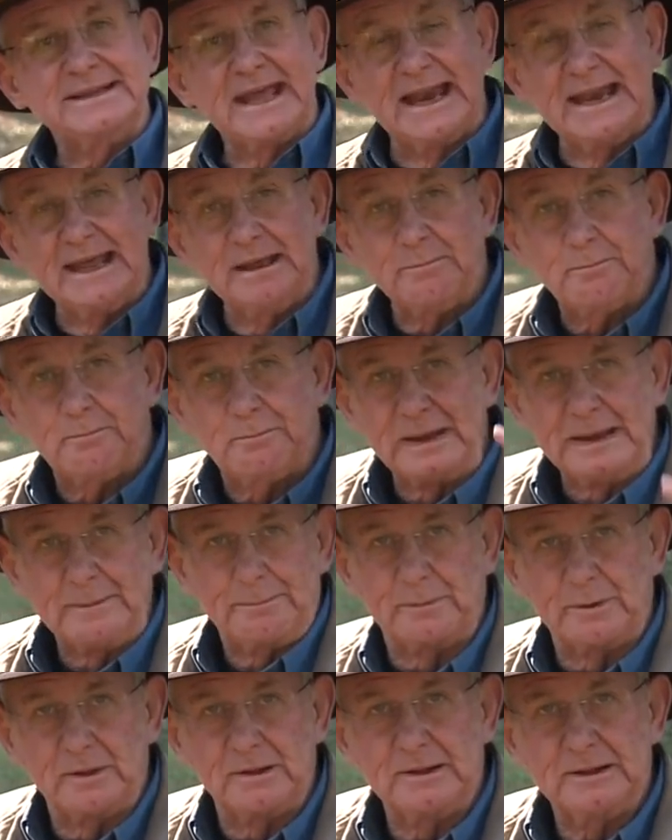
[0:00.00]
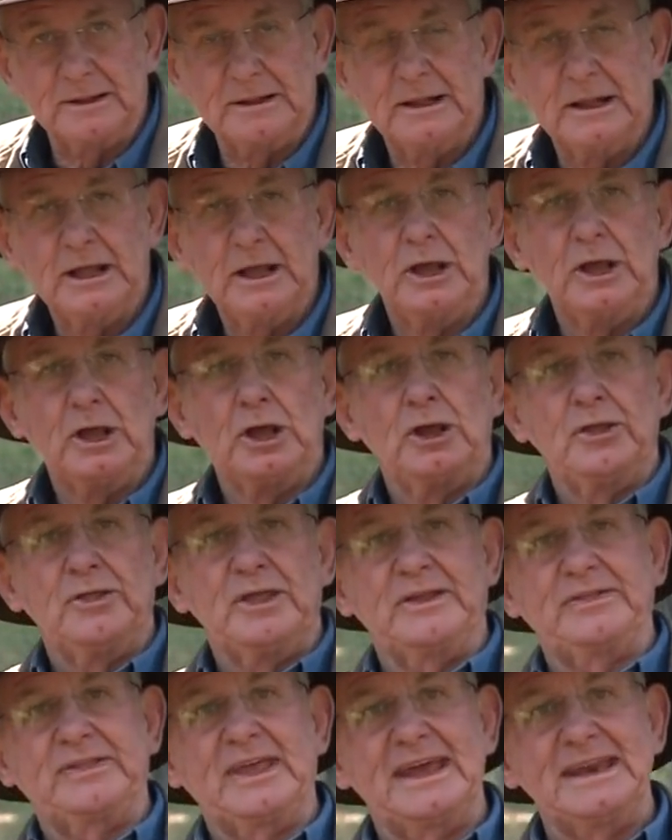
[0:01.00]
telling people
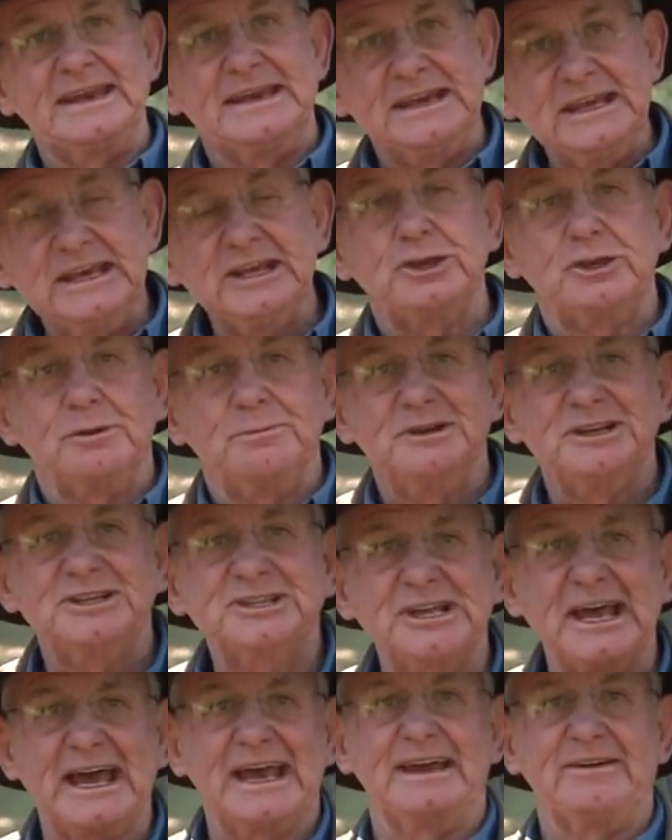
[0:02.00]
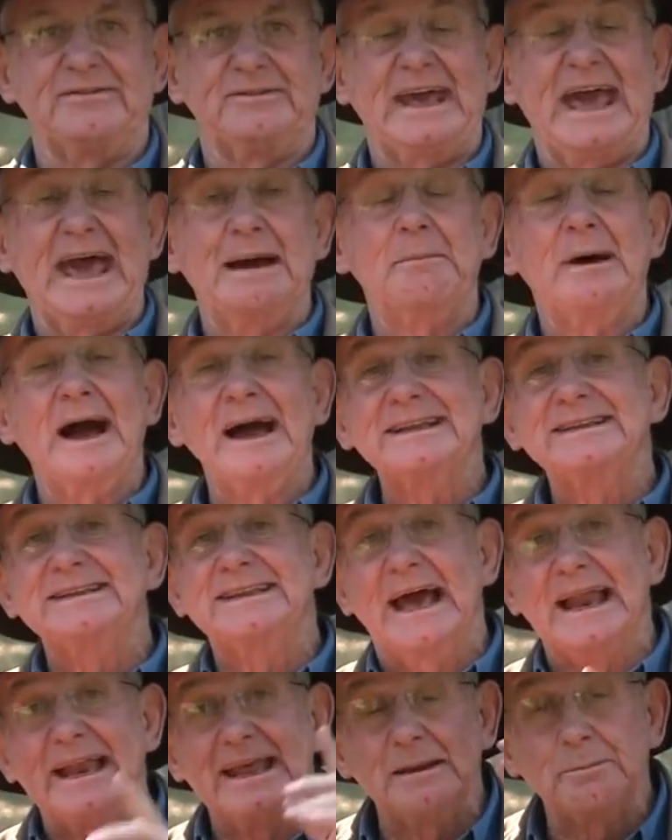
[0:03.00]
that they need to be saved? Am I
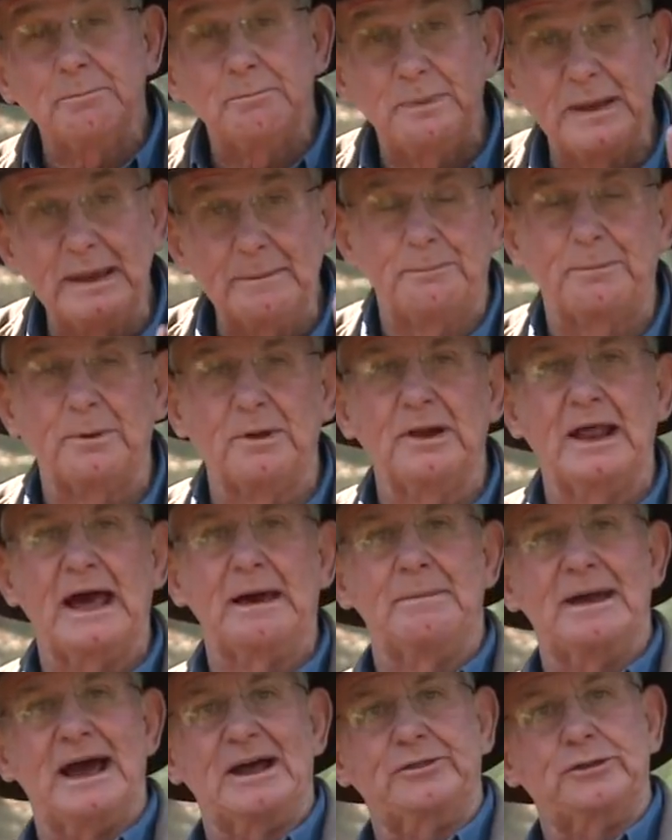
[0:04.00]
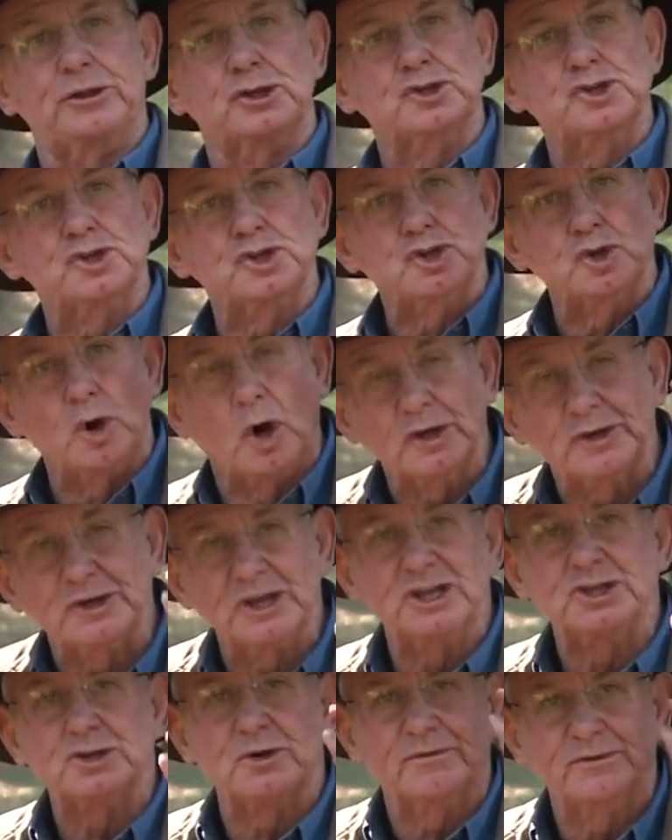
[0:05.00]
telling people about the
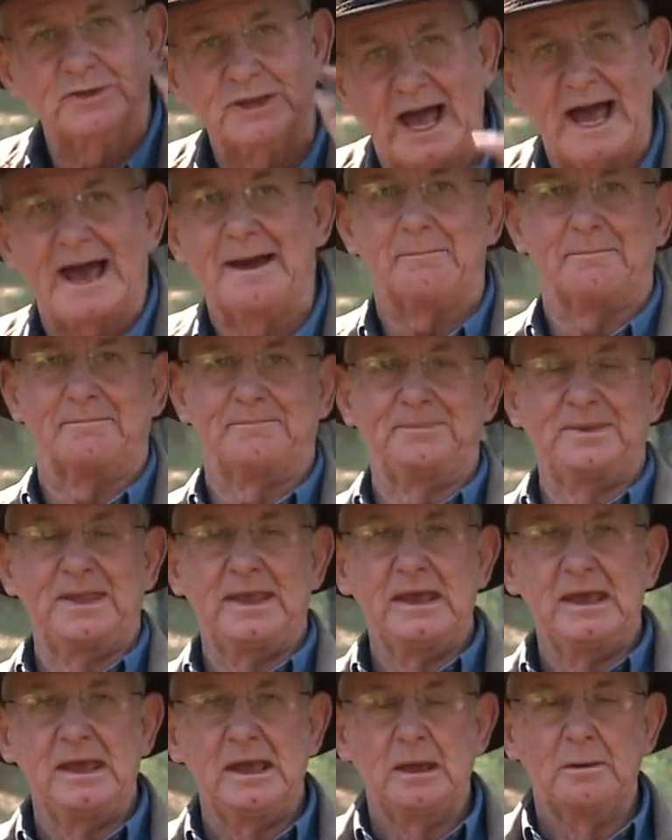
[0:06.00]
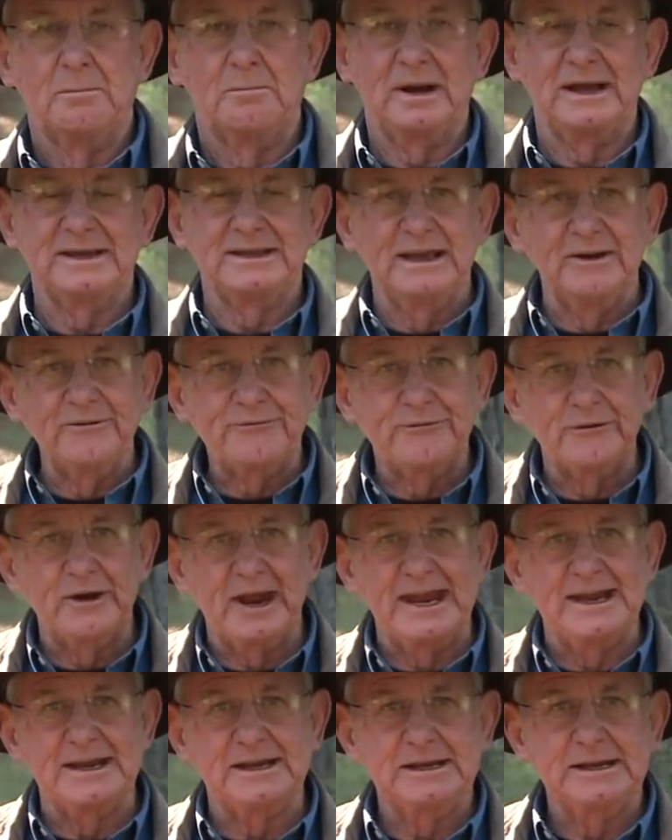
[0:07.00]
shortage of time? My dear
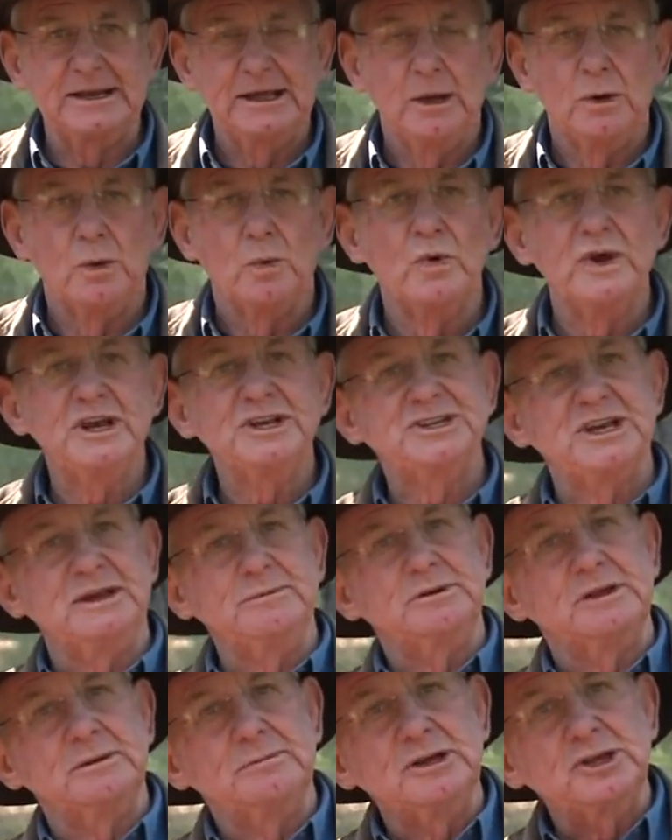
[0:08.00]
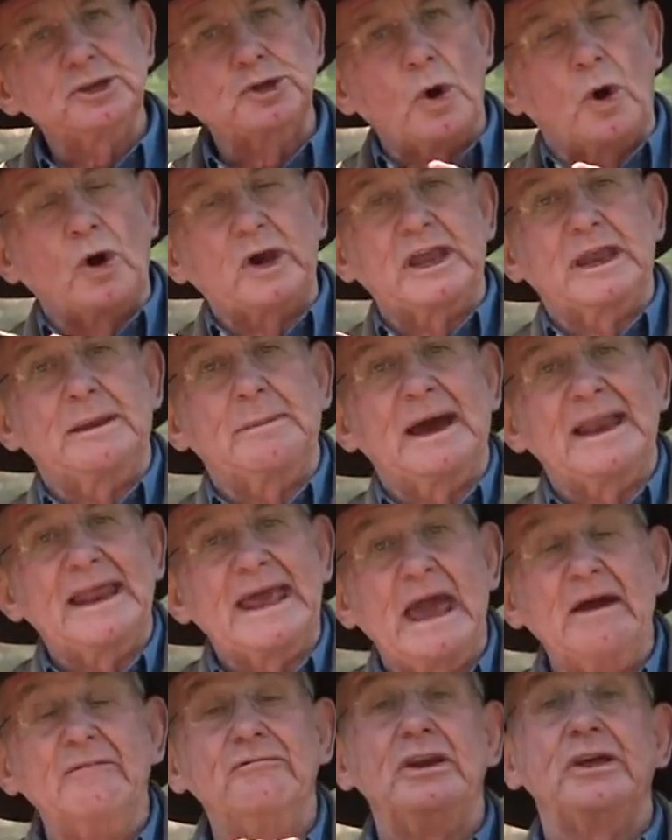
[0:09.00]
friend, we seem to be talking about
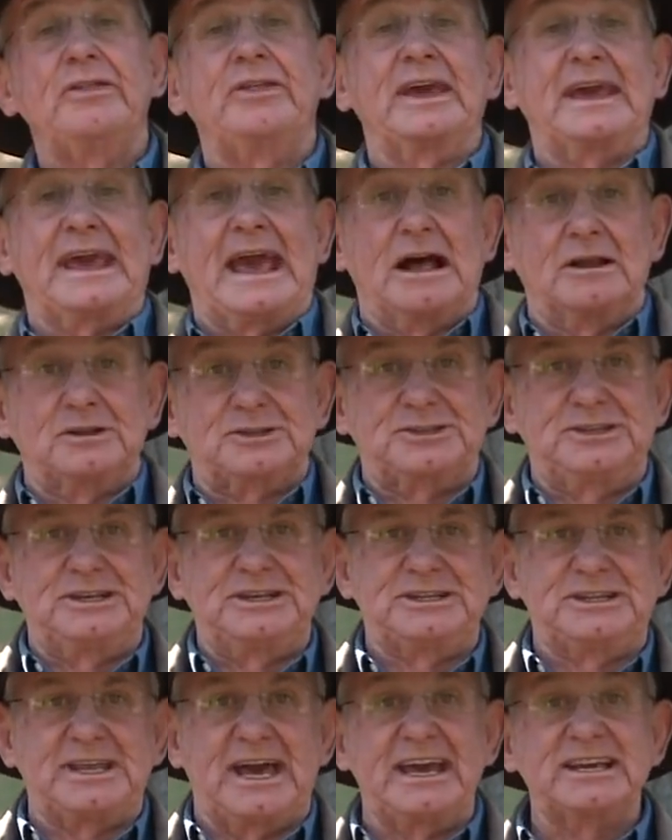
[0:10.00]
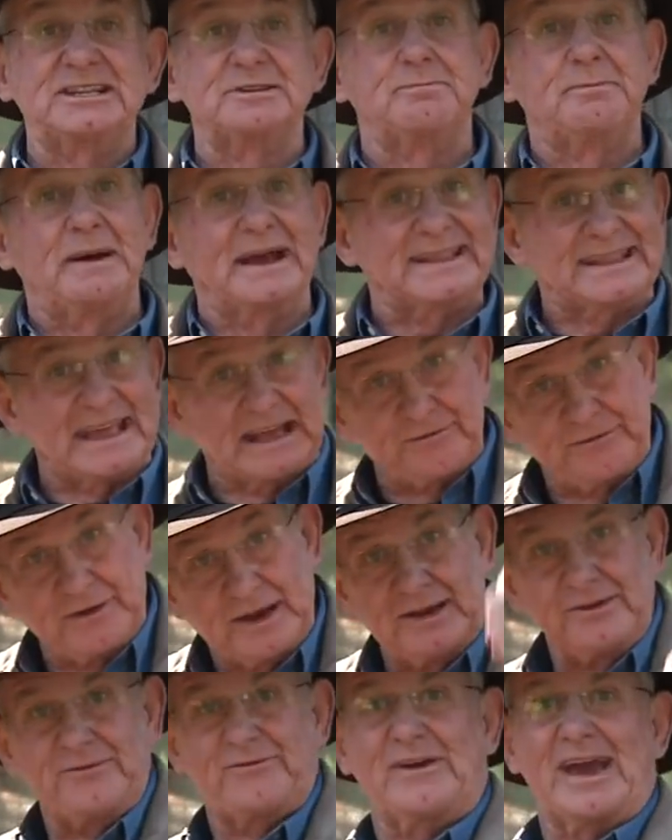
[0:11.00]
everything else these days but that
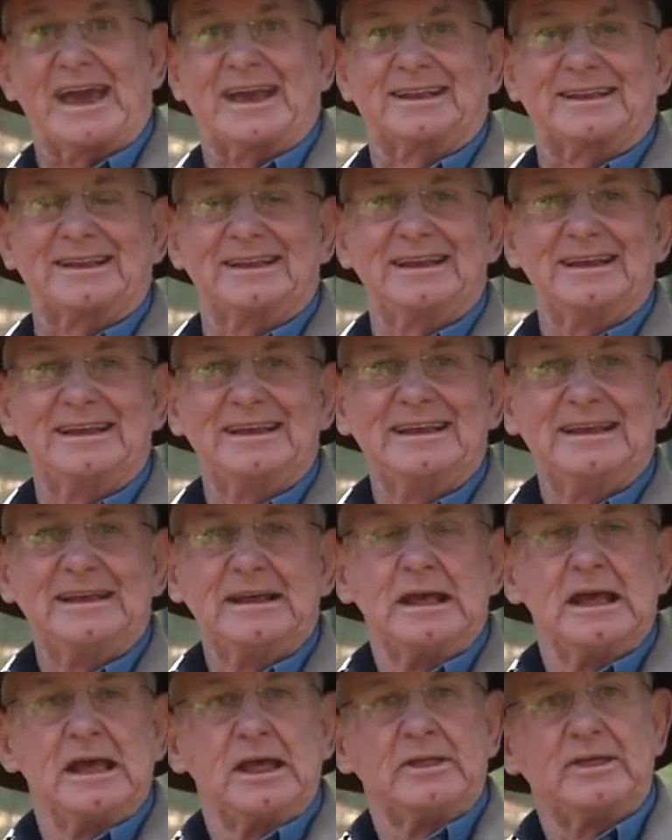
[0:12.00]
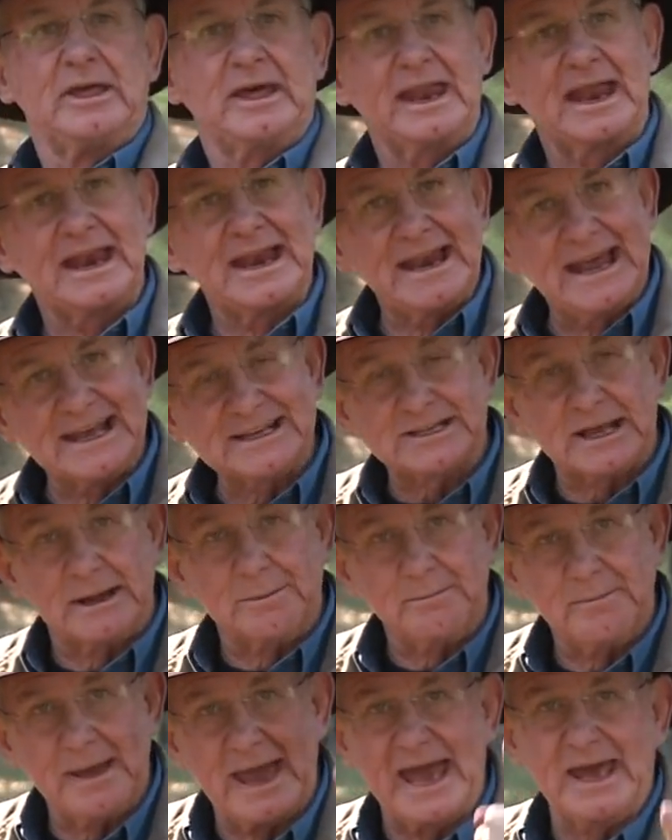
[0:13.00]
very fact that unless a
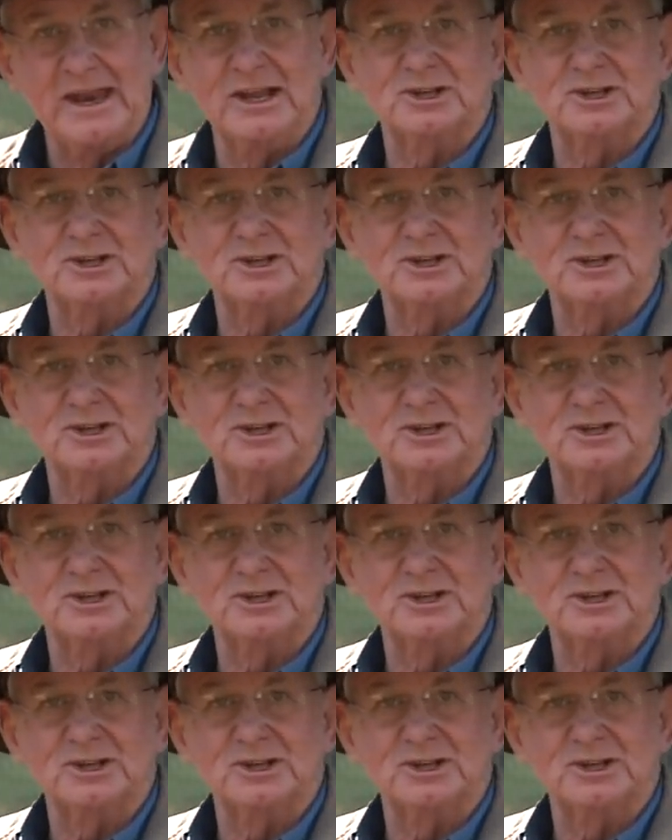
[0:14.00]
man